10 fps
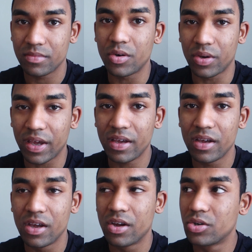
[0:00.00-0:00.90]
Okay?
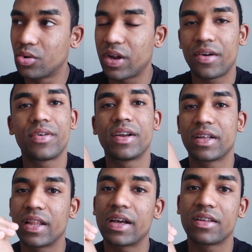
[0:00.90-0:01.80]
Don't ever
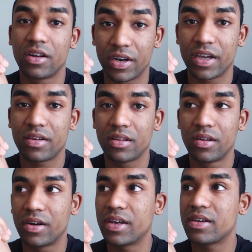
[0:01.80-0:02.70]
neglect learning.
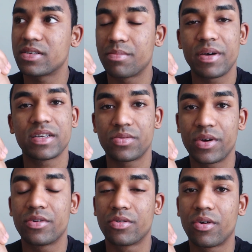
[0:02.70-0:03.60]
Learning is the best
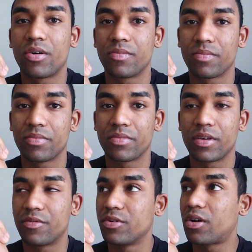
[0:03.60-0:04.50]
way to grow.
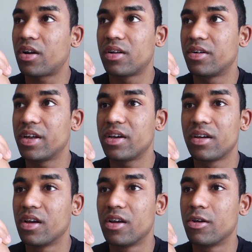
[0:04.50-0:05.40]
If you're not
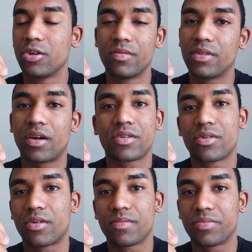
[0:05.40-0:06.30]
learning, you will not
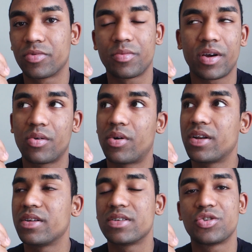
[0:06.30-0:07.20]
grow, no matter
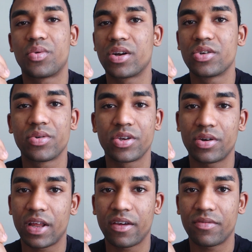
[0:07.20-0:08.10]
what it is you want to do in
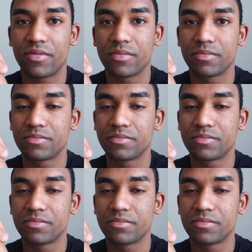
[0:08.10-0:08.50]
your life.